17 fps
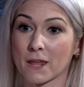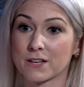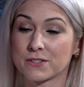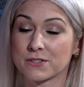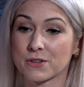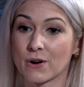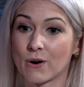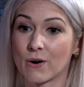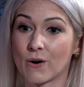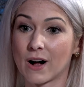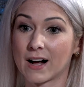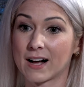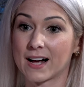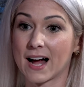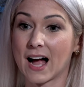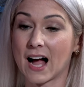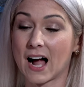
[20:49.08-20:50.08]
So
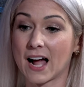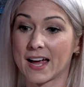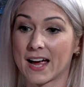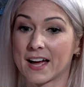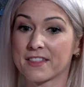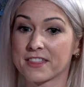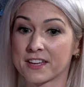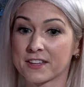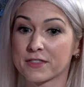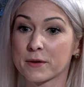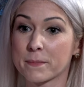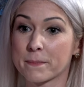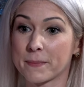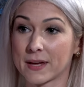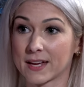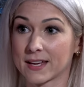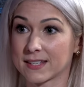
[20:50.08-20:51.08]
I think the
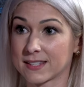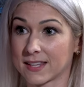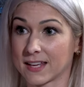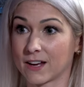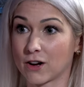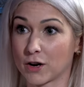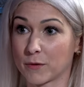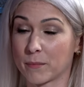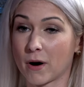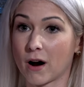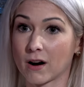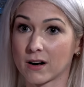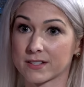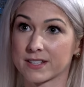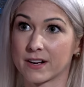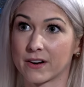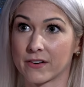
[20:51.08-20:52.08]
biggest thing on
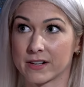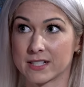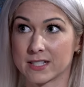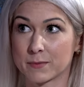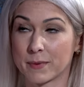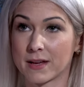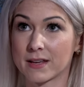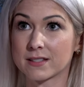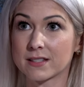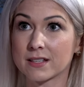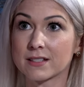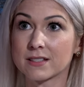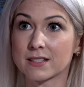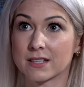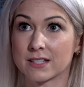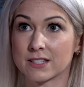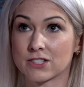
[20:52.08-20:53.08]
parks and green
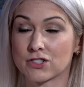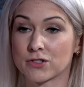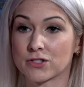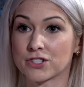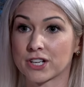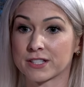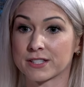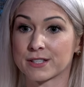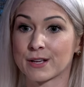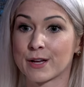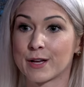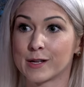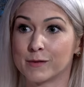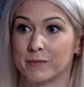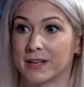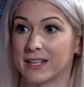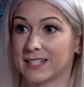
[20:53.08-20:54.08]
spaces is just
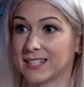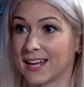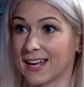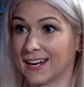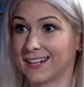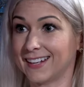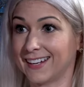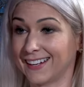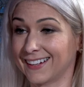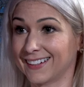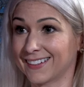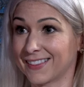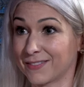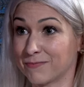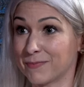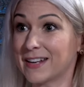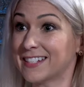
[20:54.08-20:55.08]
maintaining
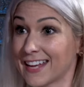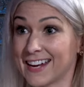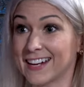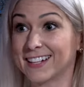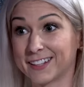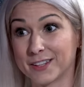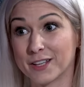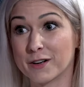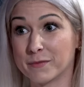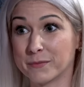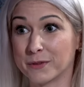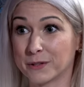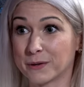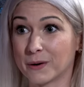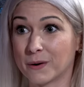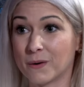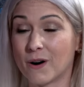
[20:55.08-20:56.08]
them,
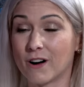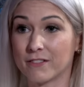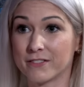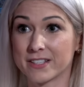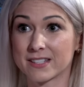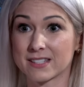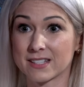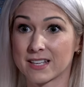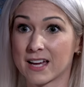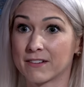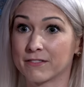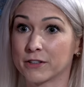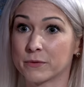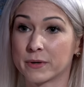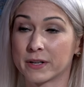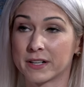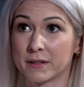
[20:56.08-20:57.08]
you know. Right. Obviously,
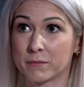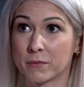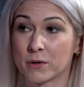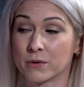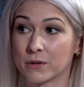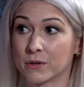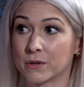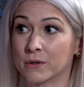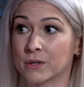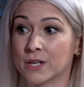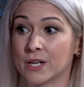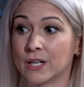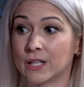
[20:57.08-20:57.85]
everyone in POCO,